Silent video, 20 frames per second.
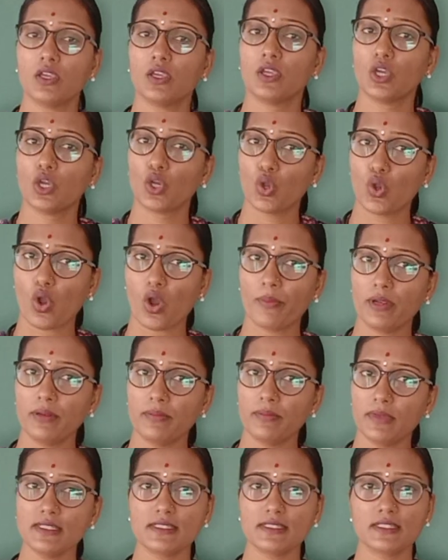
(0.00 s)
Common
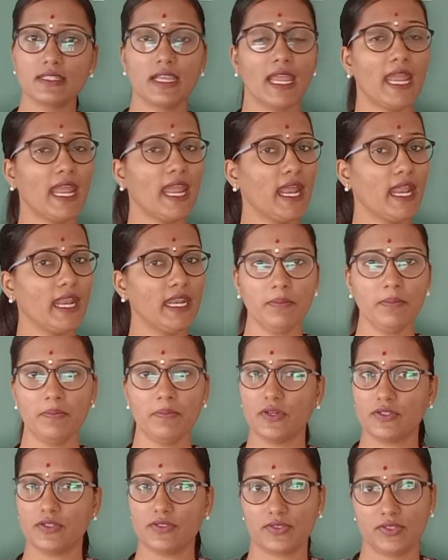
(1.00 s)
means any
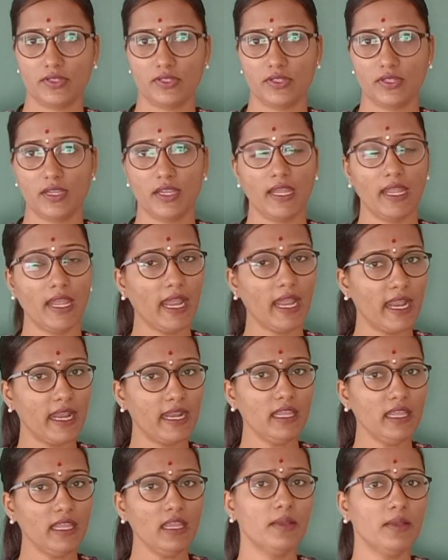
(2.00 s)
person,
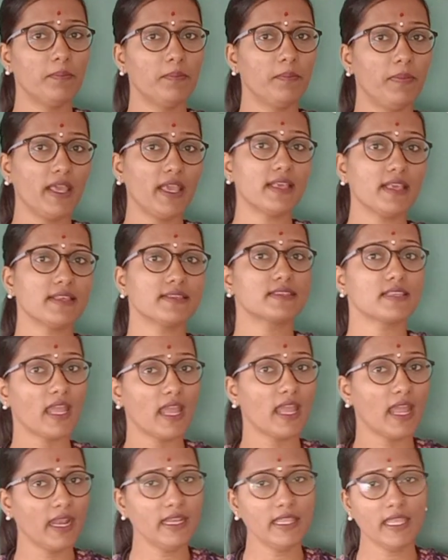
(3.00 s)
any place,
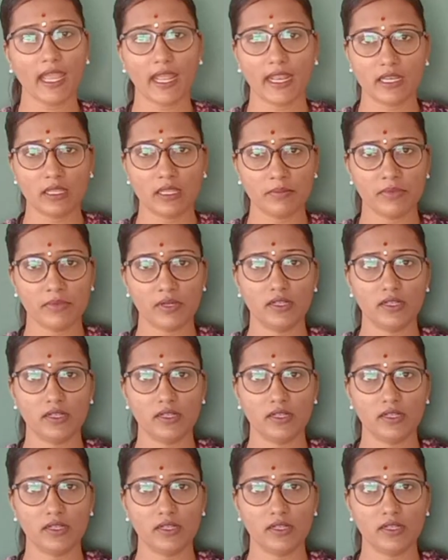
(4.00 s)
any animal.